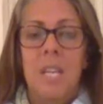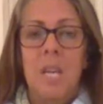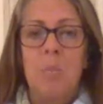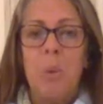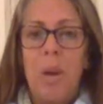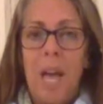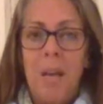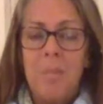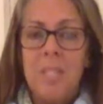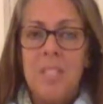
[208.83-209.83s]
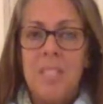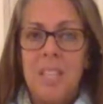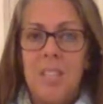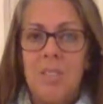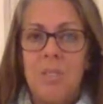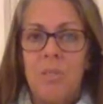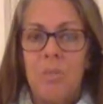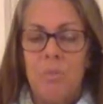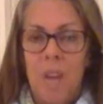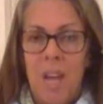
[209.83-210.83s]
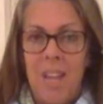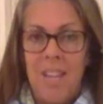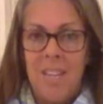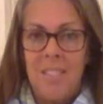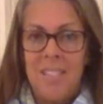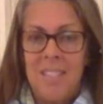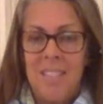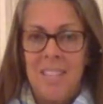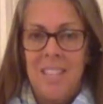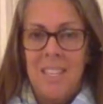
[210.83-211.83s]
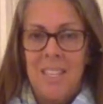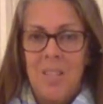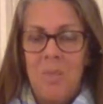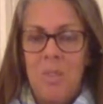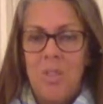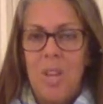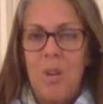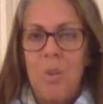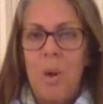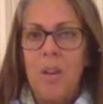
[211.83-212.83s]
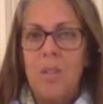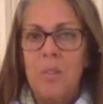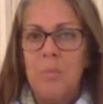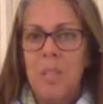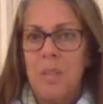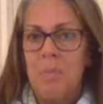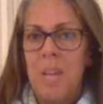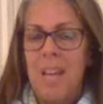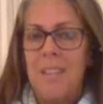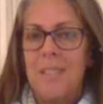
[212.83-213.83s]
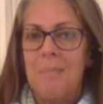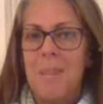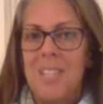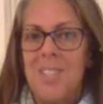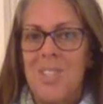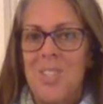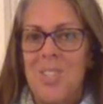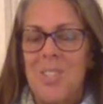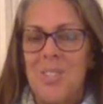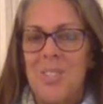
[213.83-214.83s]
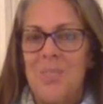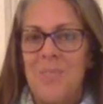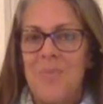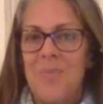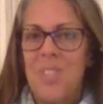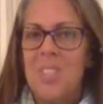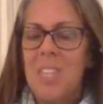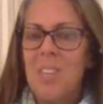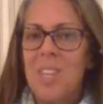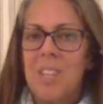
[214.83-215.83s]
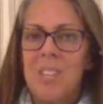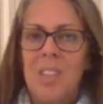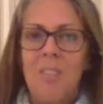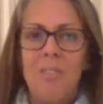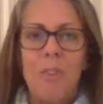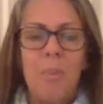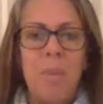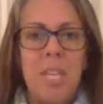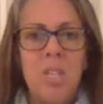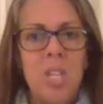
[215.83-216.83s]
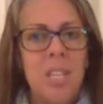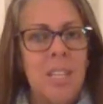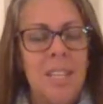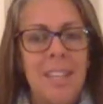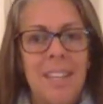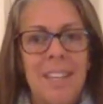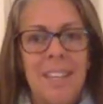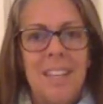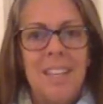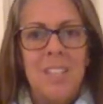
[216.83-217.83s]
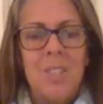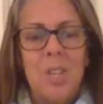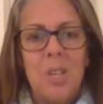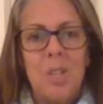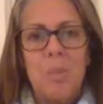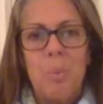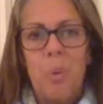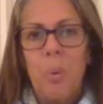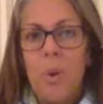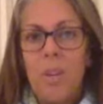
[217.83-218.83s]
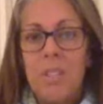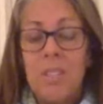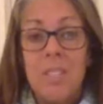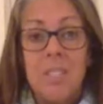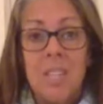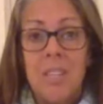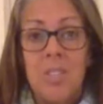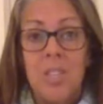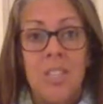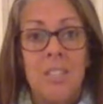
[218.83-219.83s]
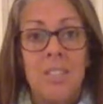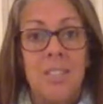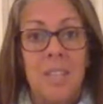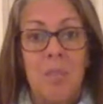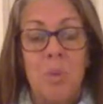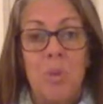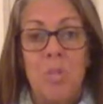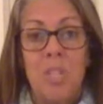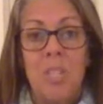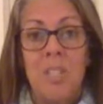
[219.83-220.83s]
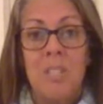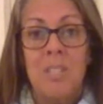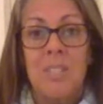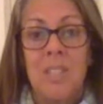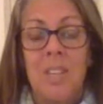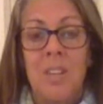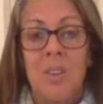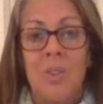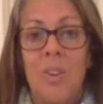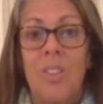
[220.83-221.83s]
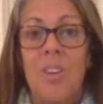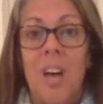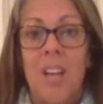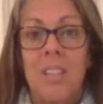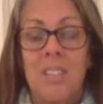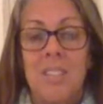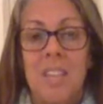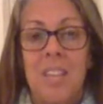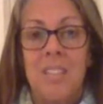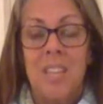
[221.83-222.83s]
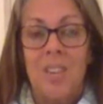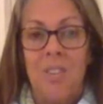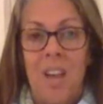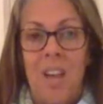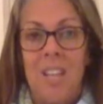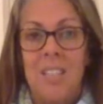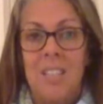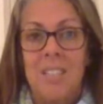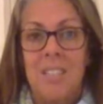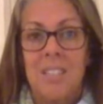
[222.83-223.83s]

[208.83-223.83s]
And perhaps as things arise, we try to welcome them as messengers, just giving us information to explore sensation, emotions, or thoughts as they arise.